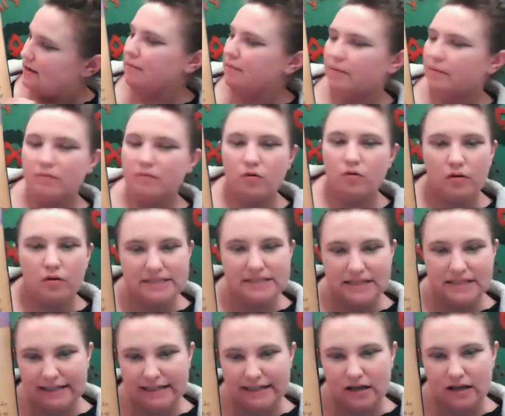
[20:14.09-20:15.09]
Remember what we
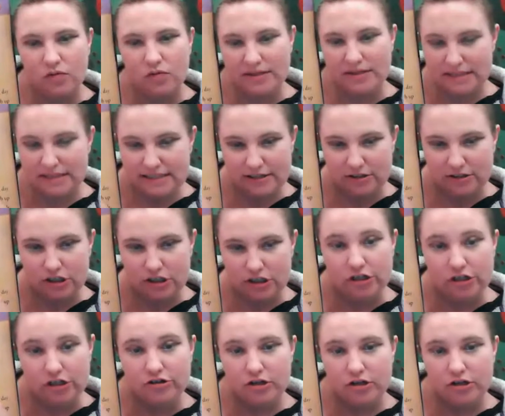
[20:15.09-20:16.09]
said gelt was? They're
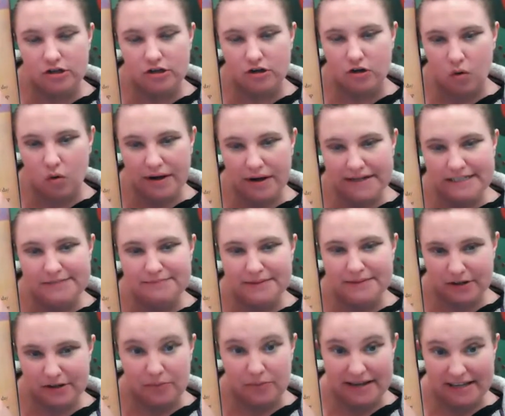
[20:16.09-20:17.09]
coins, but
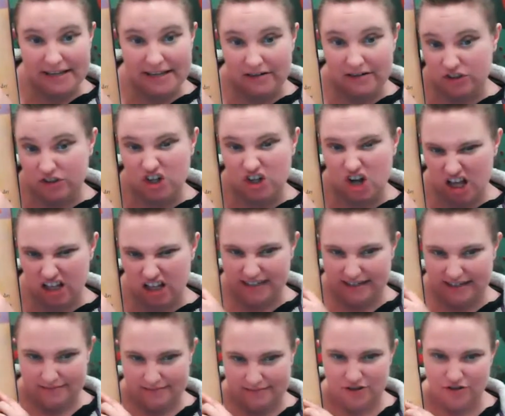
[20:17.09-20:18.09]
they're made of chocolate,
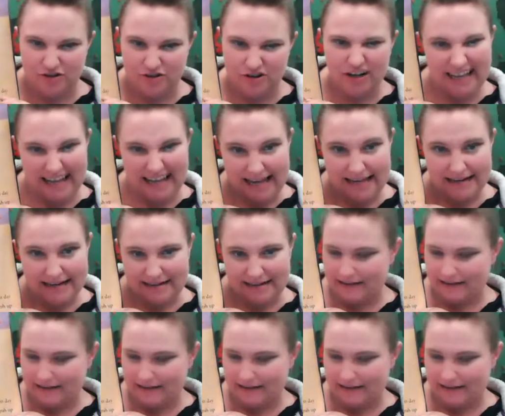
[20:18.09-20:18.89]
so they're candy